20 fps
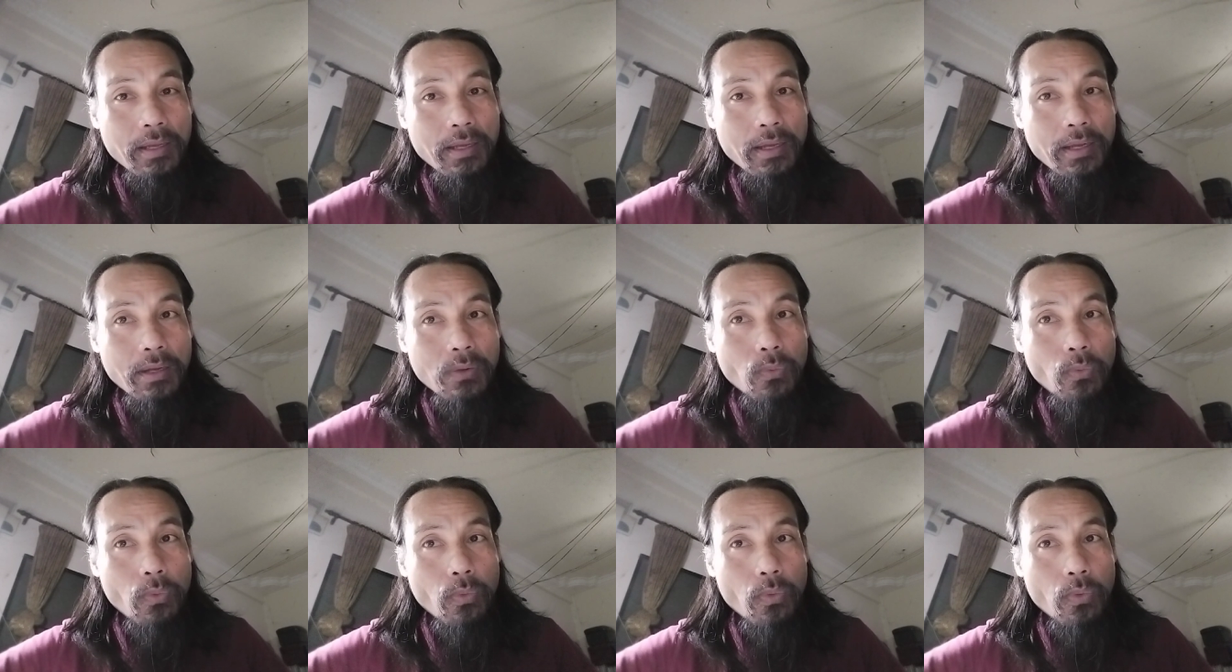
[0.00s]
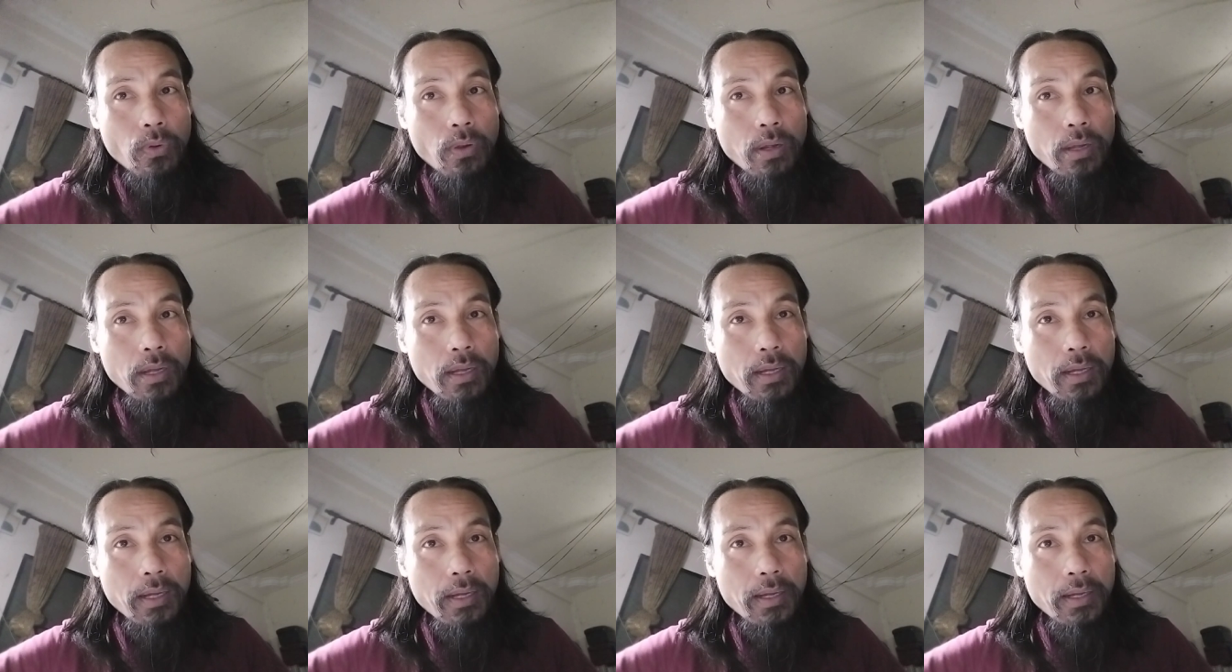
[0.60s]
uh,
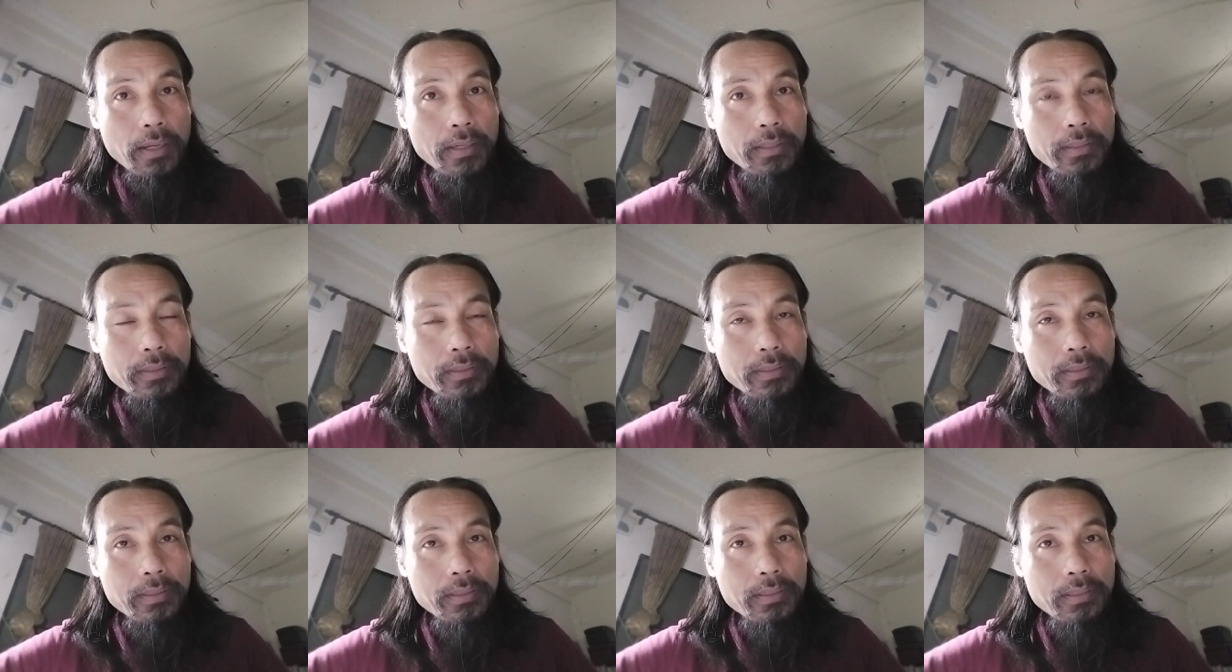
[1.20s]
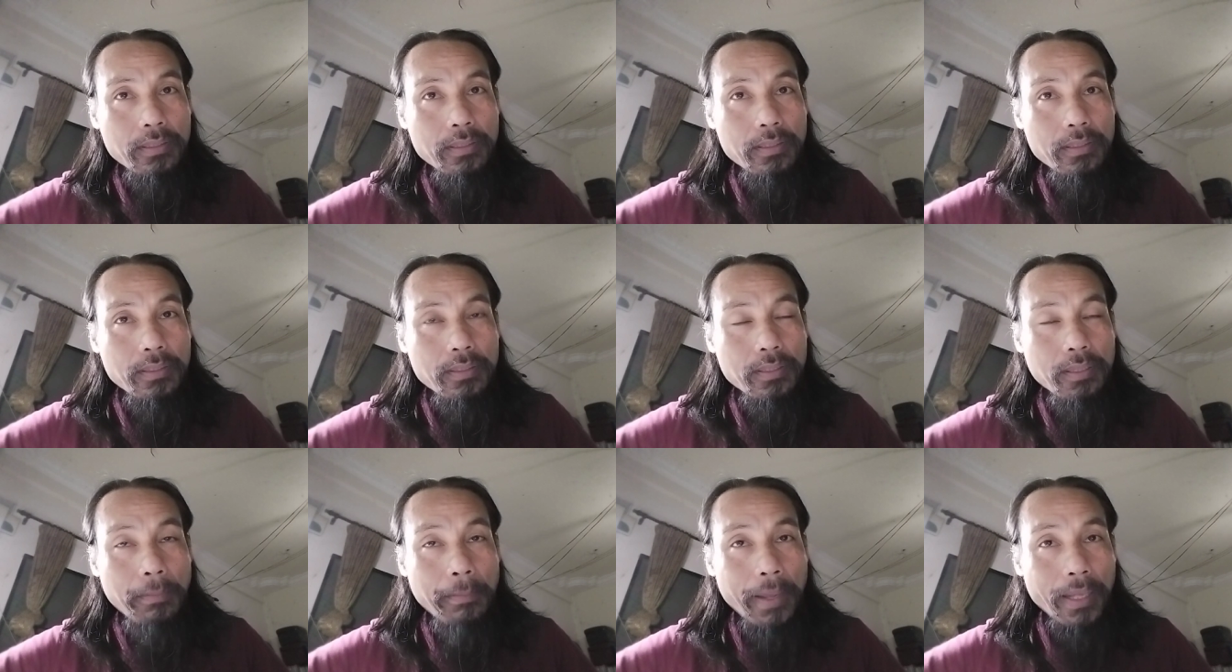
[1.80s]
uh,
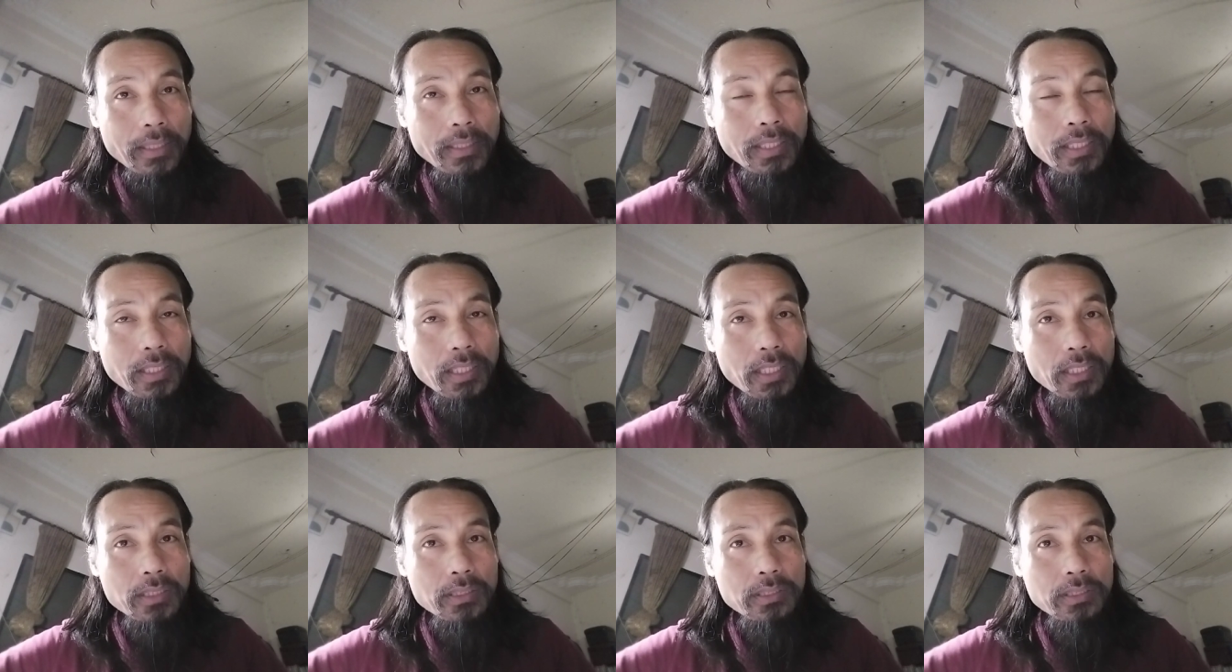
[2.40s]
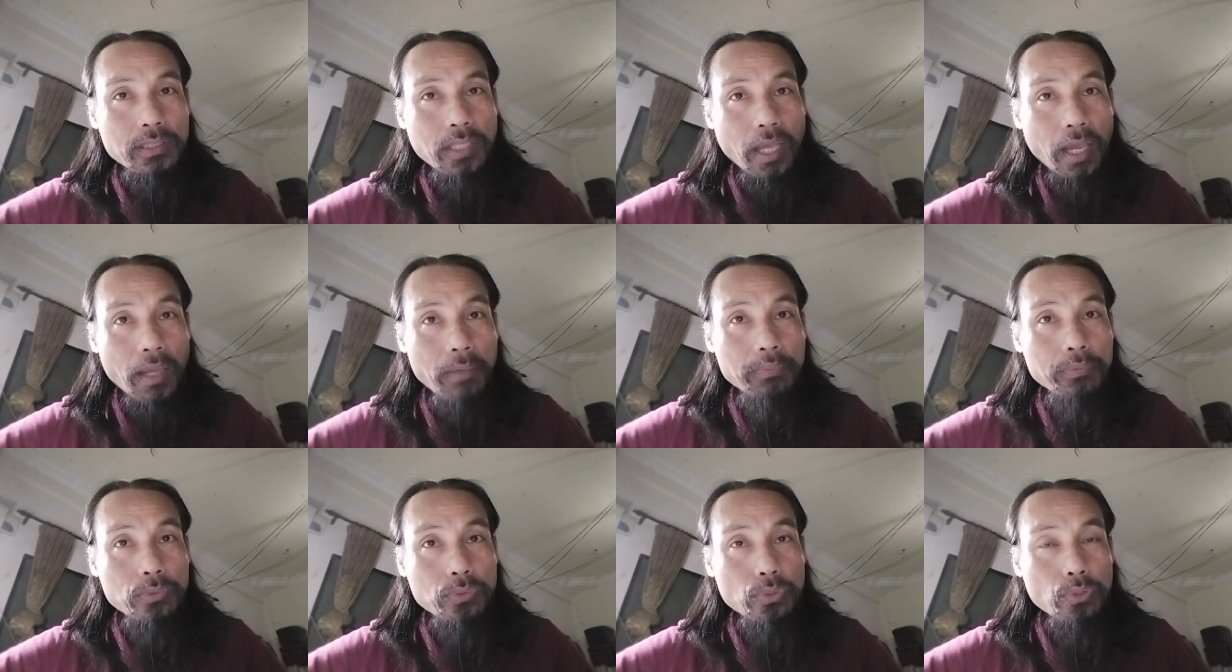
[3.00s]
the method is
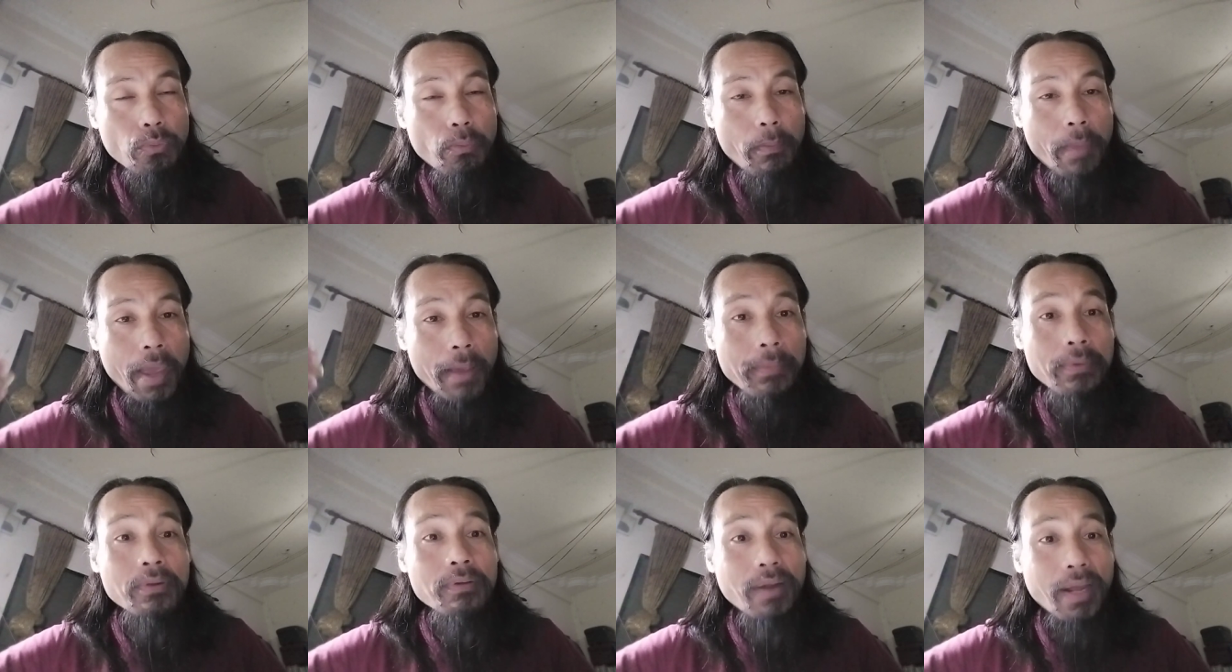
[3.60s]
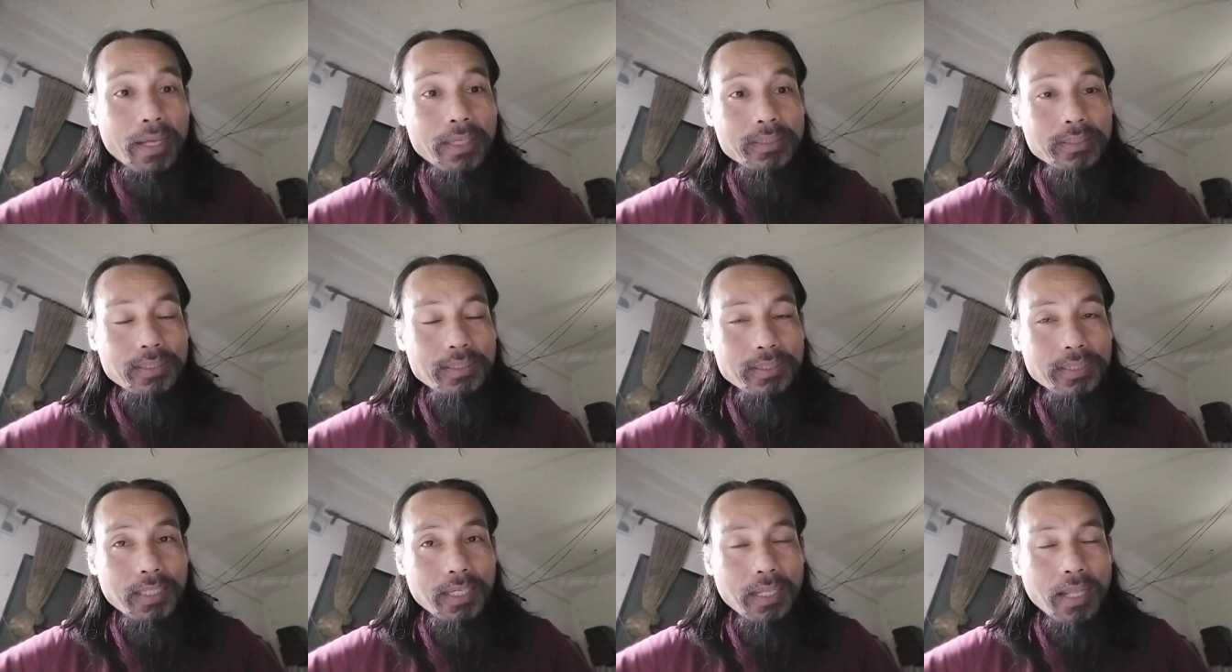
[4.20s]
have to memorize,
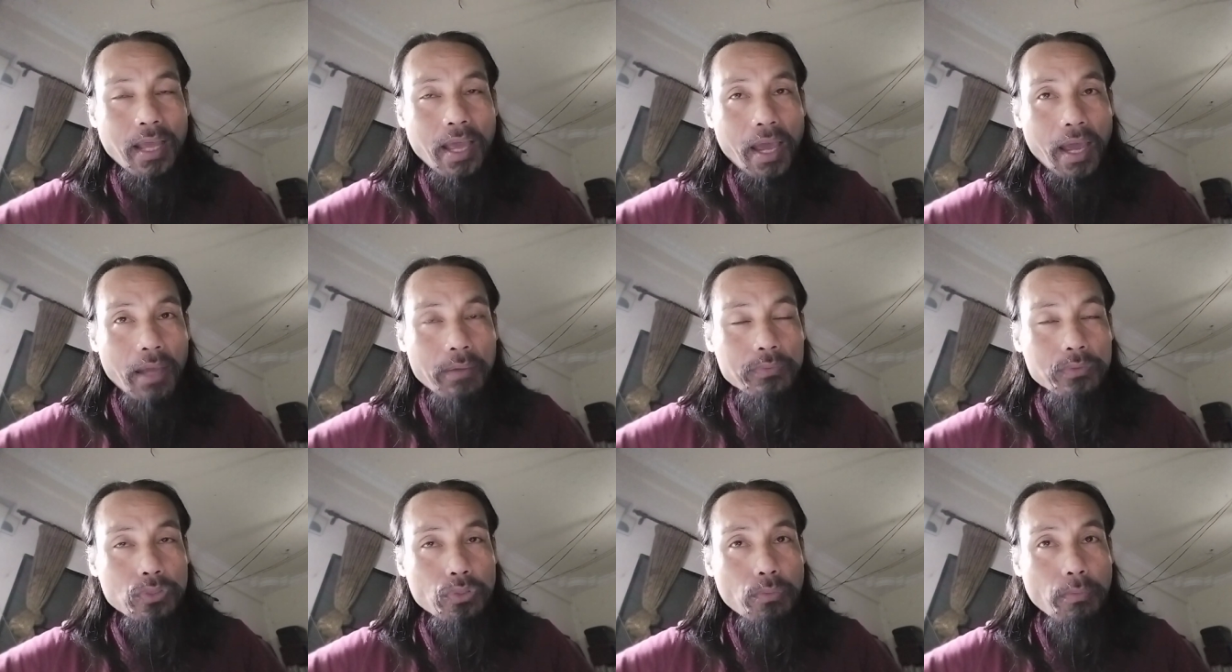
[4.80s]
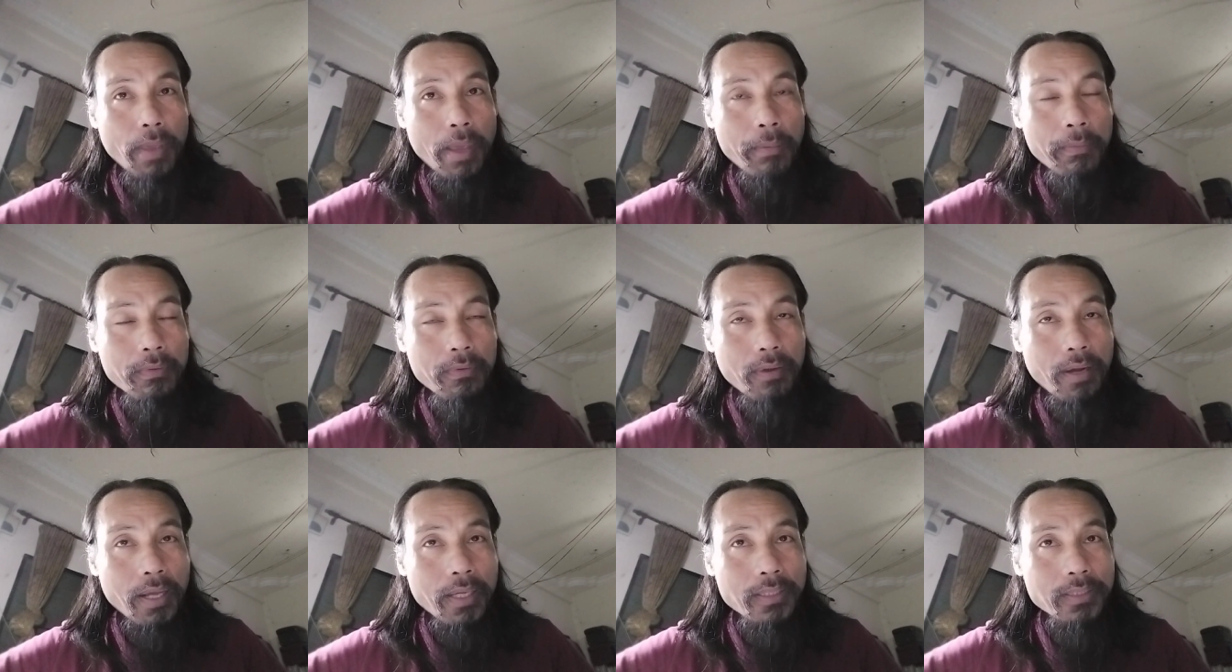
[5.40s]
isn't it? Have to
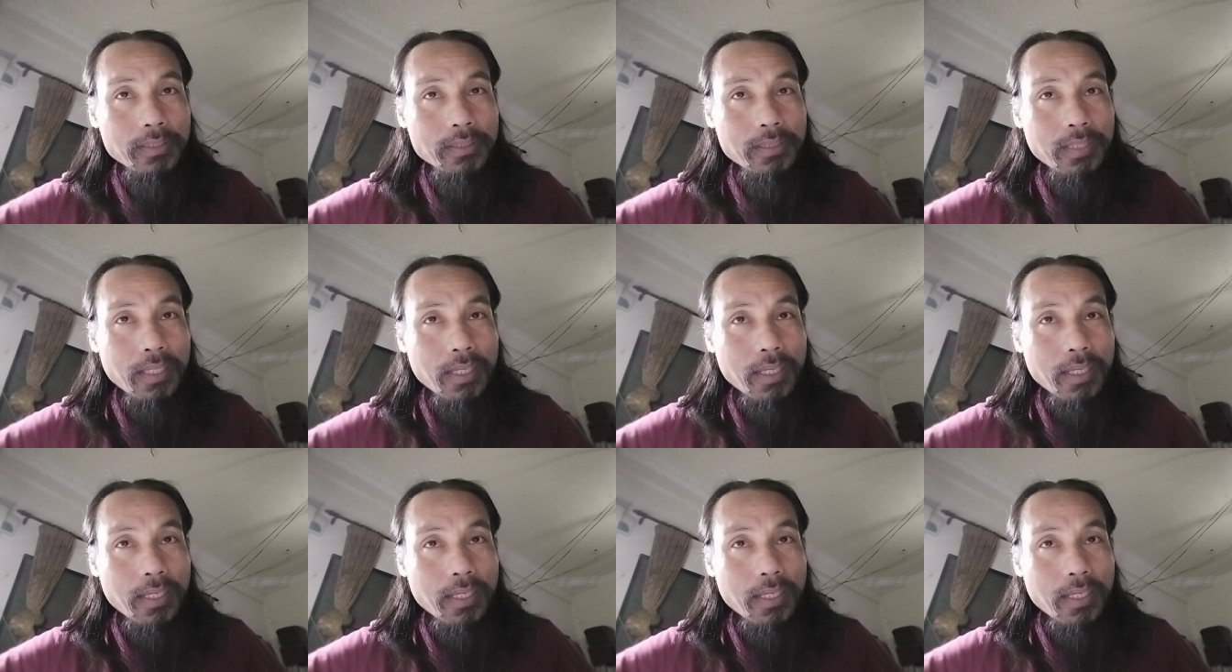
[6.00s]
memorize